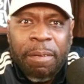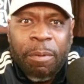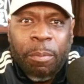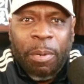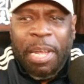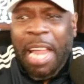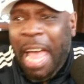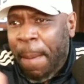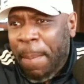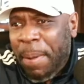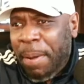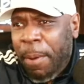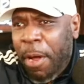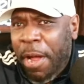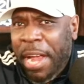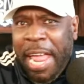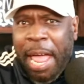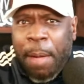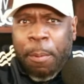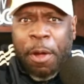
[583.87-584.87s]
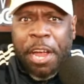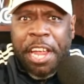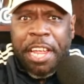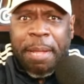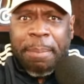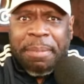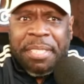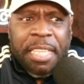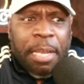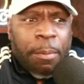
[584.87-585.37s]
What happened to Marianne
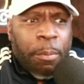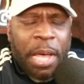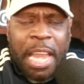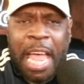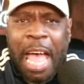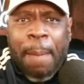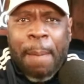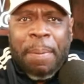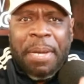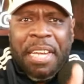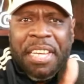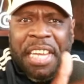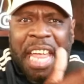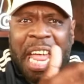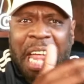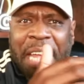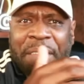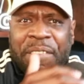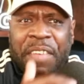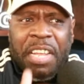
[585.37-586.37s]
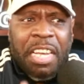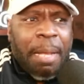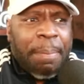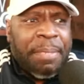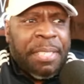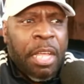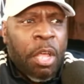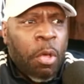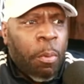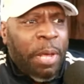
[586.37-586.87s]
Williamson? What happened to Dean Phillips?